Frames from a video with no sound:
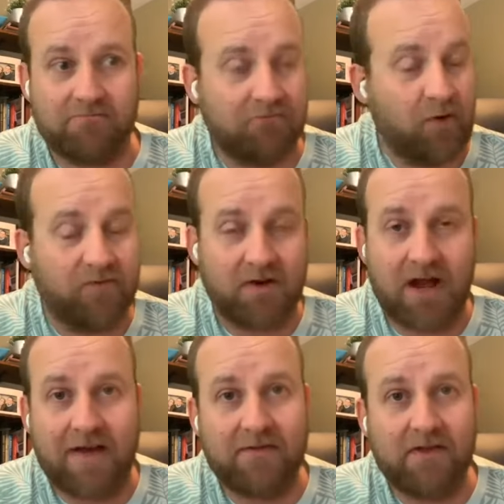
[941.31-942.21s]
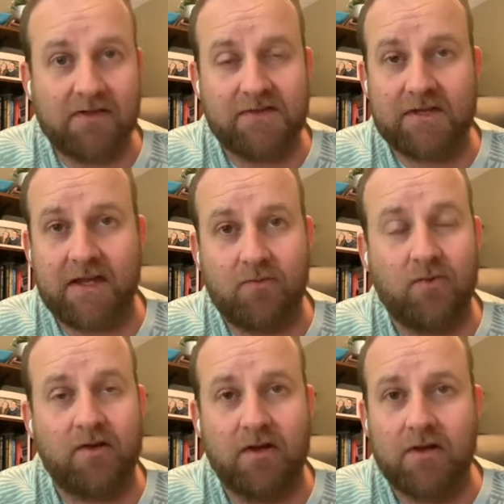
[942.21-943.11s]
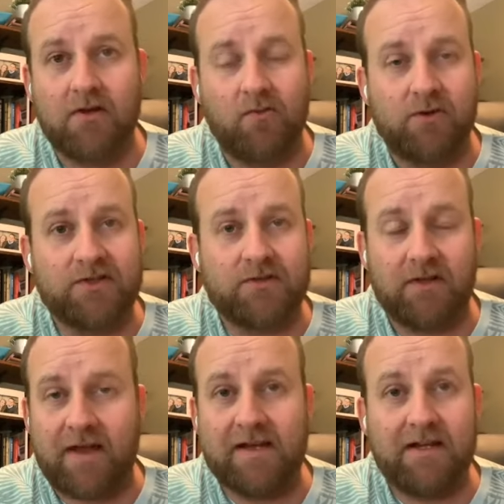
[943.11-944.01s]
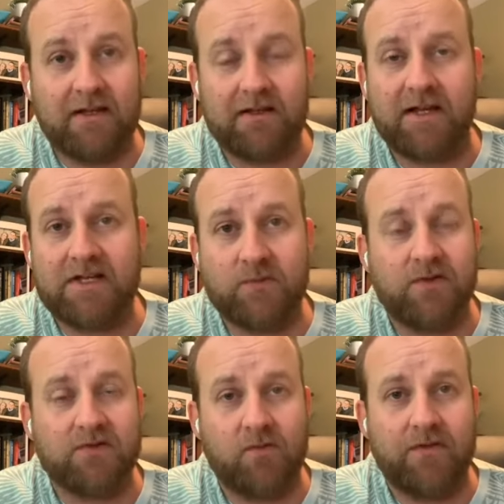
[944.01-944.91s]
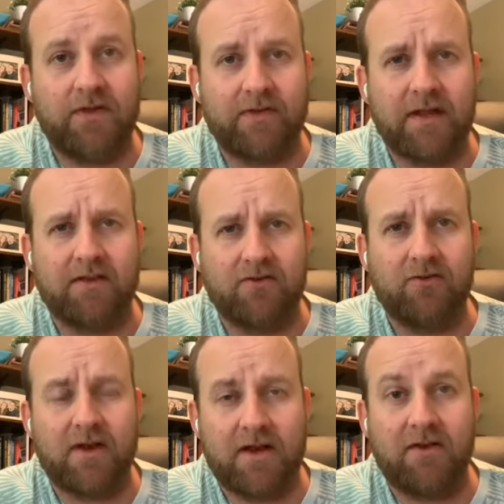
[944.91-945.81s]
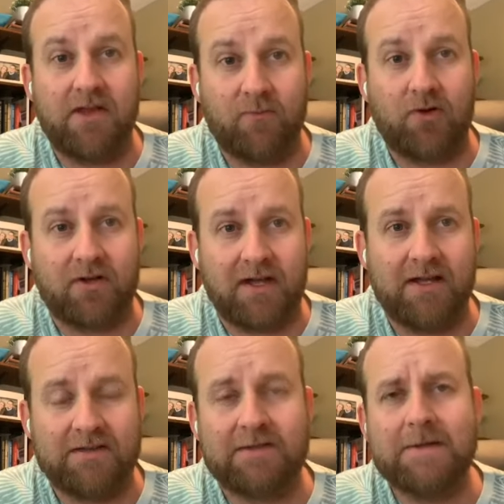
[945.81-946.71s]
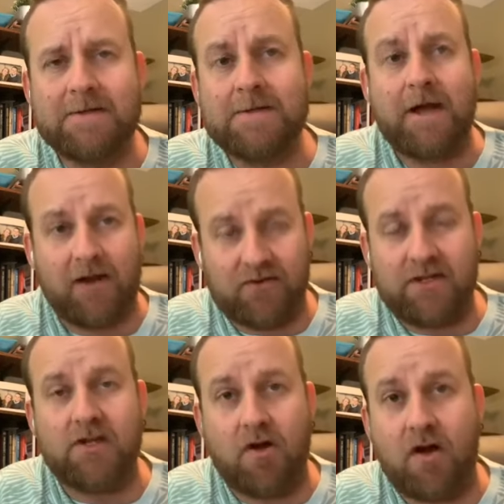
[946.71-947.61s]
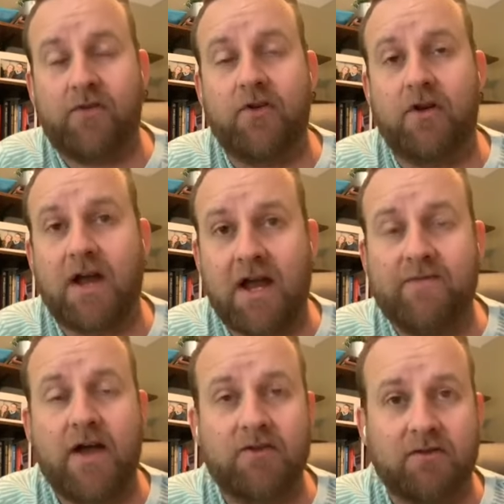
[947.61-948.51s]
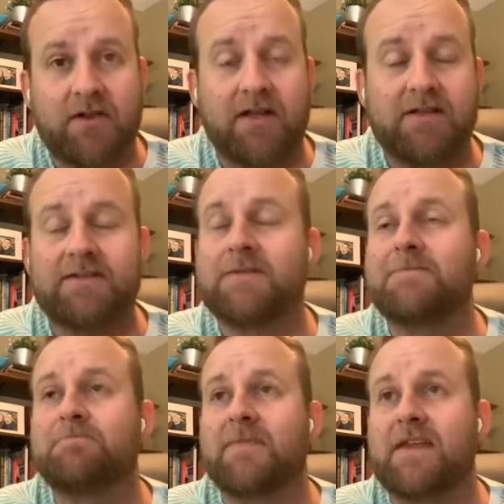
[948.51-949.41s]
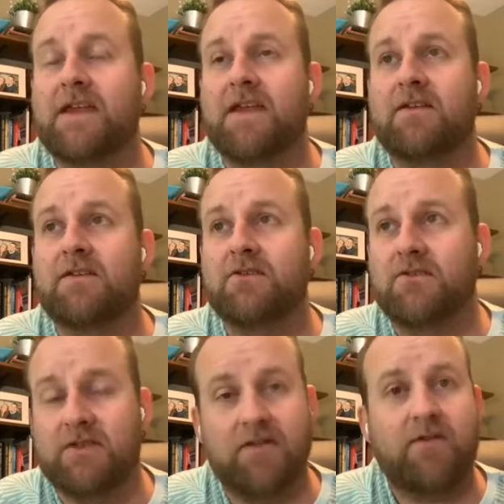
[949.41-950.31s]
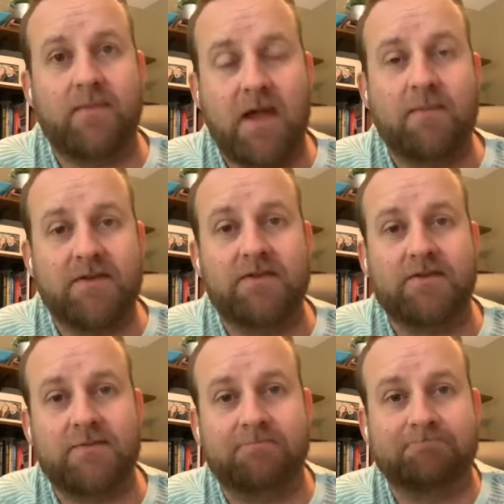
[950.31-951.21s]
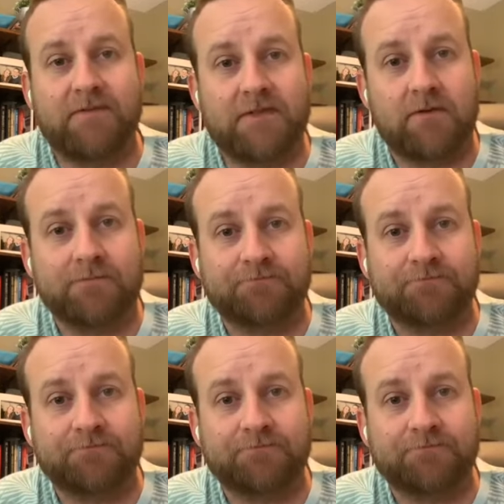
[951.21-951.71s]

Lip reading: over coffee, and you said, hey, what is, if I need to get clients, what is the one thing that I can do right now to get more clients? I would say go after your high value clients and give them that message. So